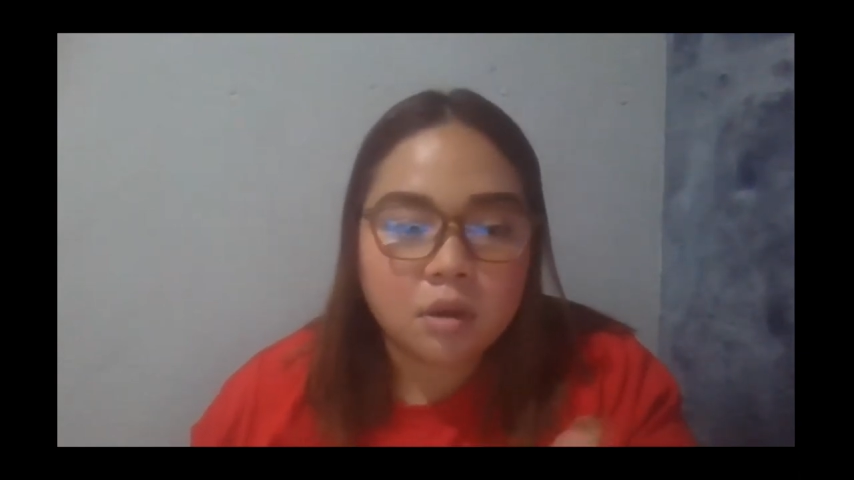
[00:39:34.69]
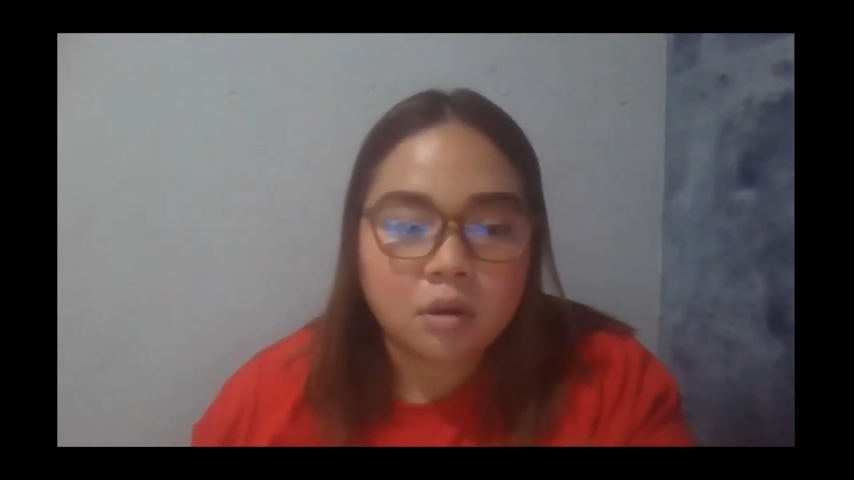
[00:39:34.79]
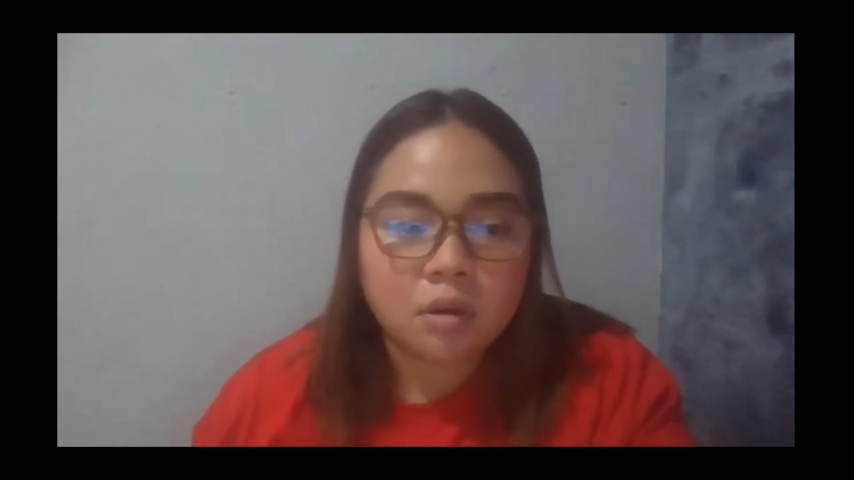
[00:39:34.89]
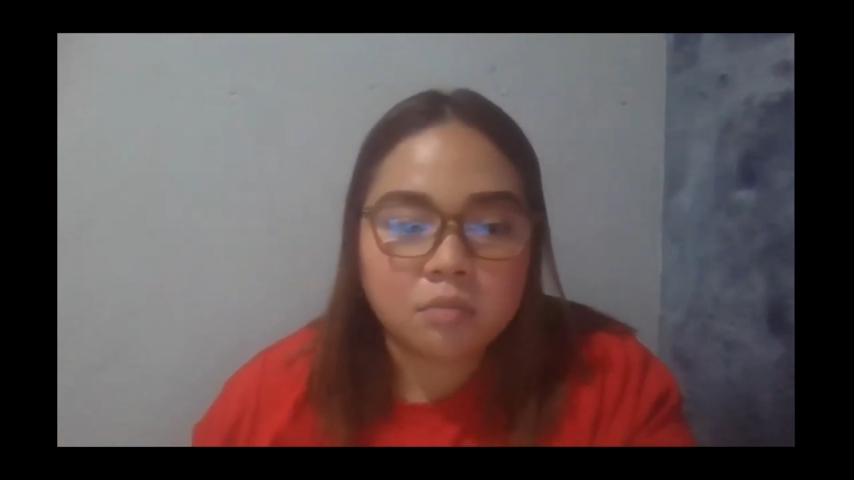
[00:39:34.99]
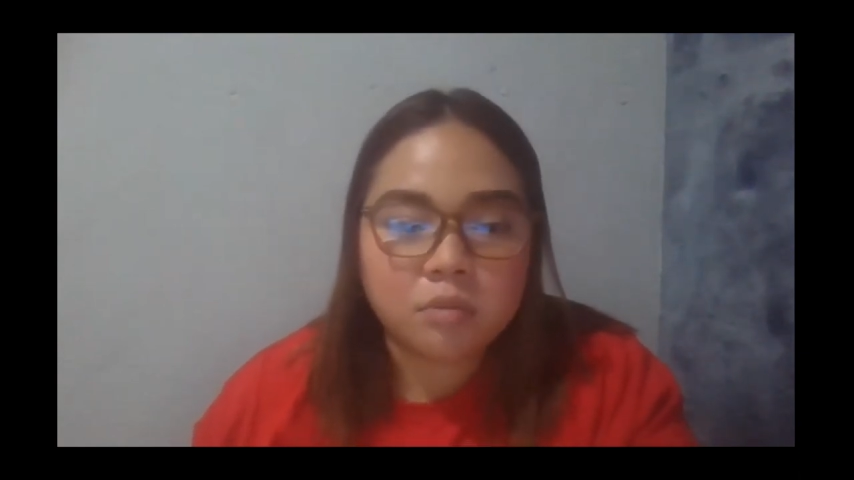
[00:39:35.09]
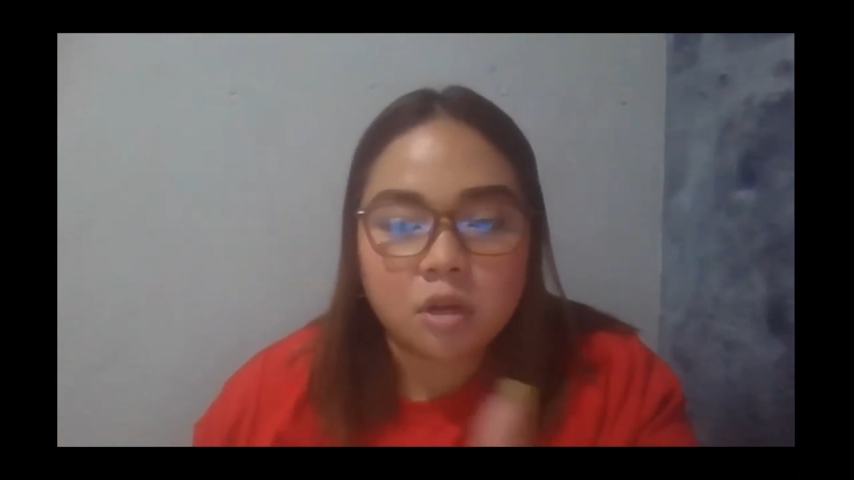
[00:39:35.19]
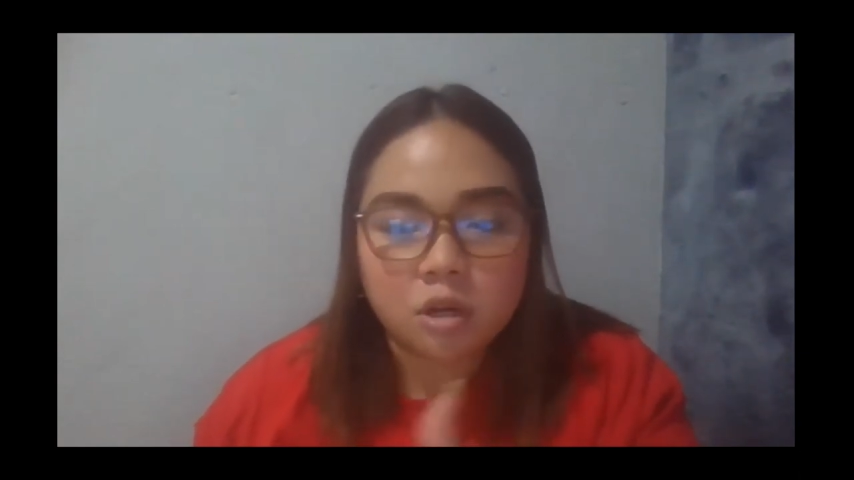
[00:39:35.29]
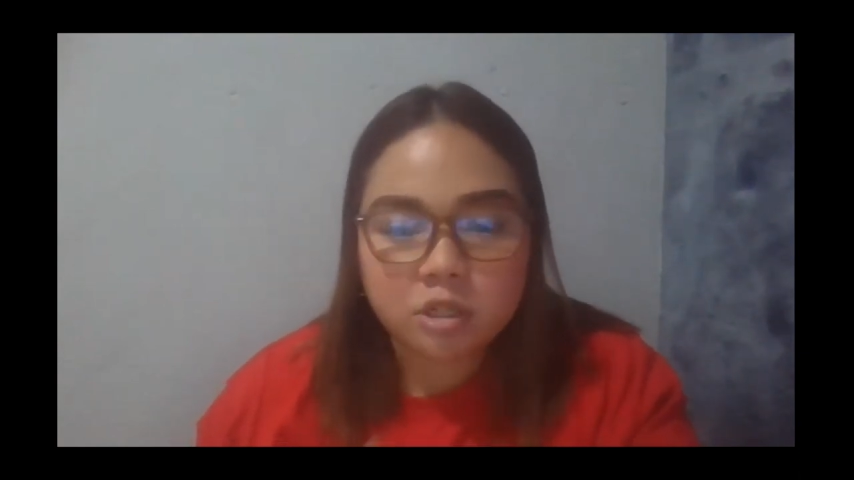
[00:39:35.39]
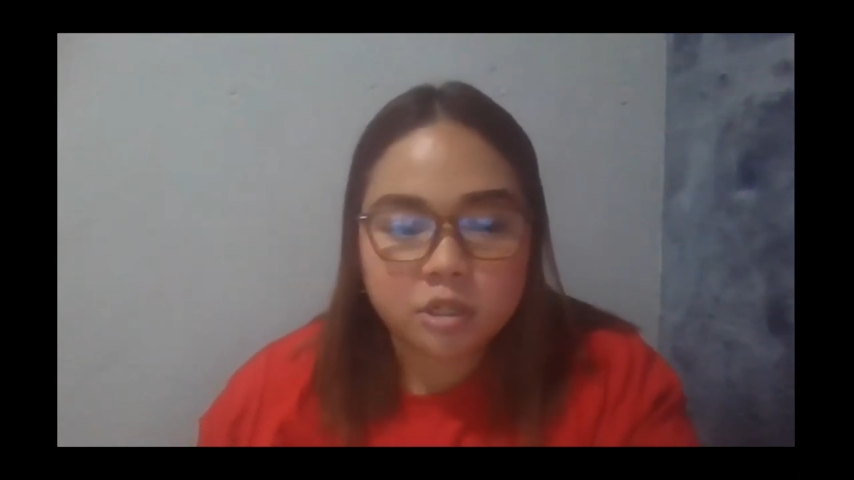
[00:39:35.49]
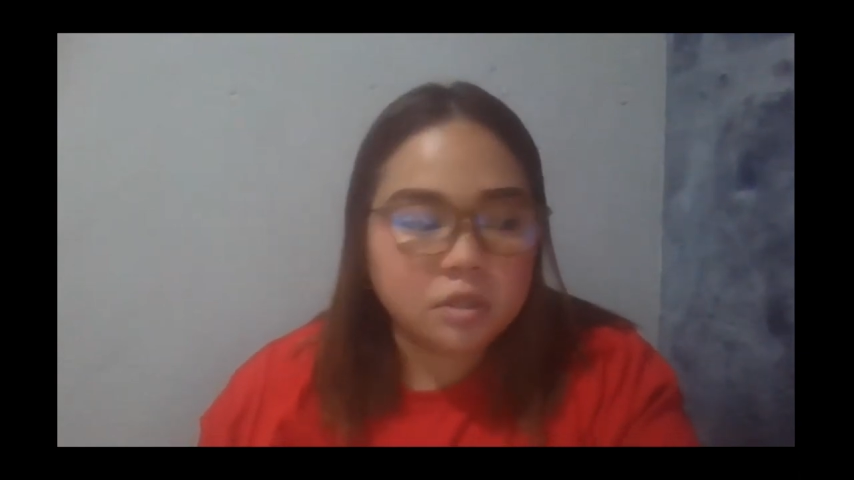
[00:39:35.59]
um,
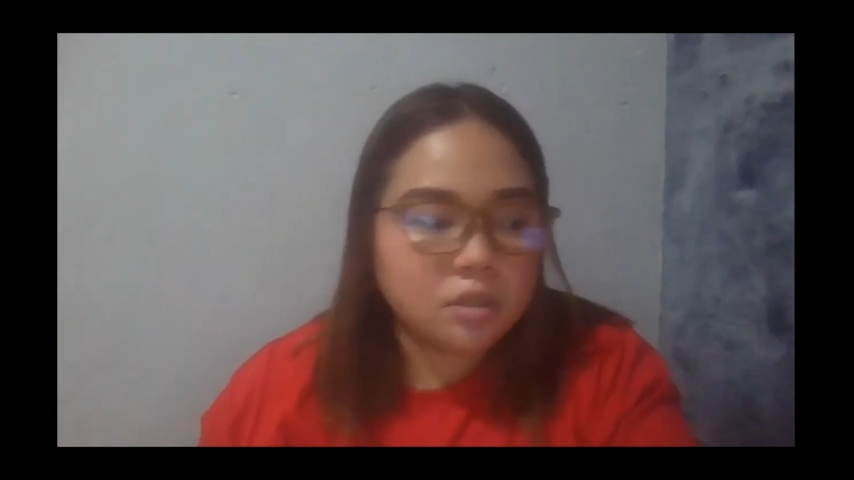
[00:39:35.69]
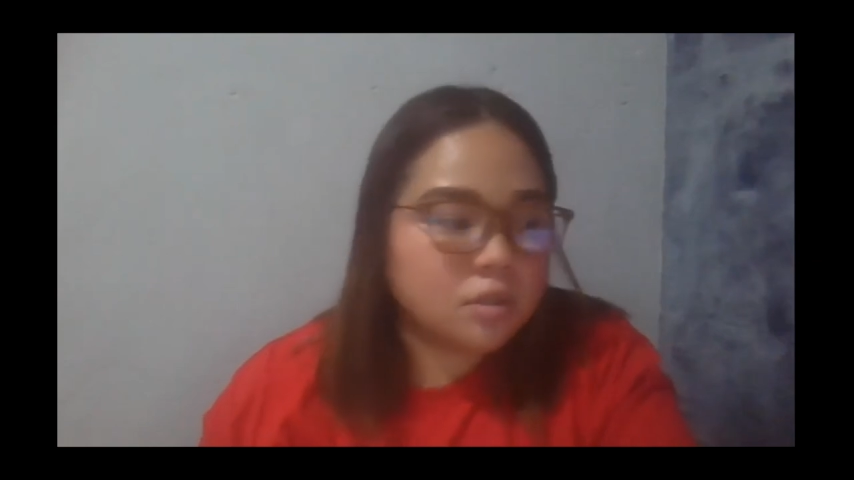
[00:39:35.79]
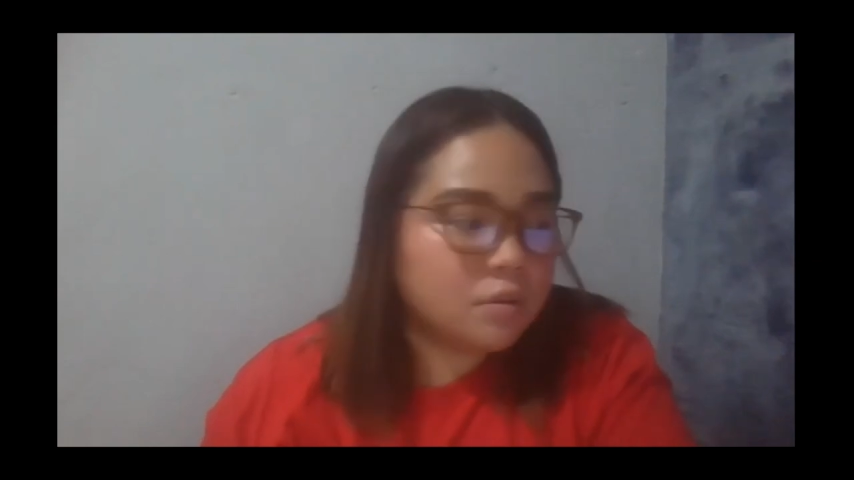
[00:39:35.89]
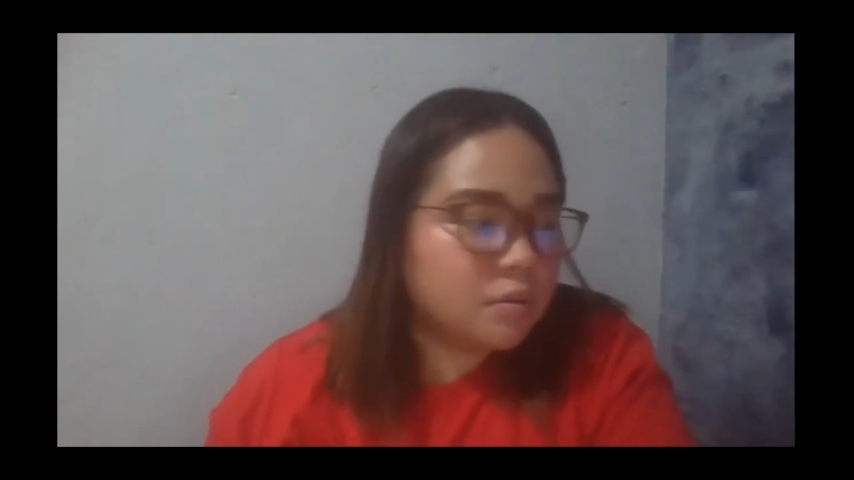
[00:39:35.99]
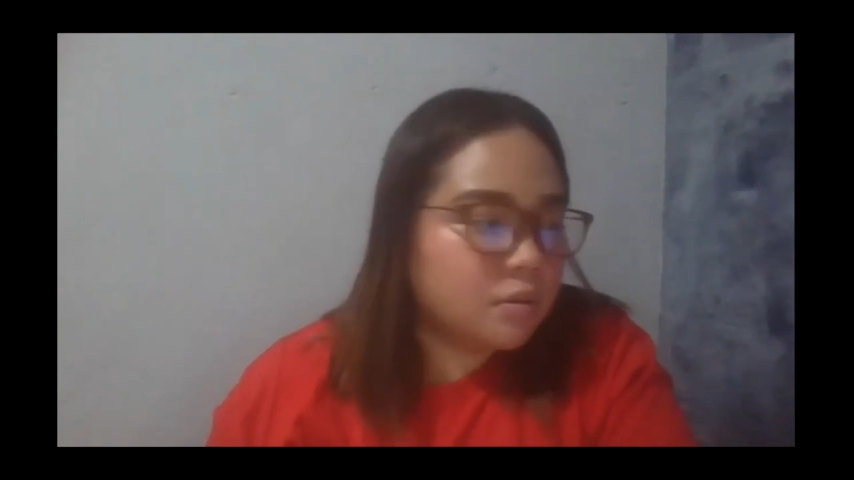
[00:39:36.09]
deductions?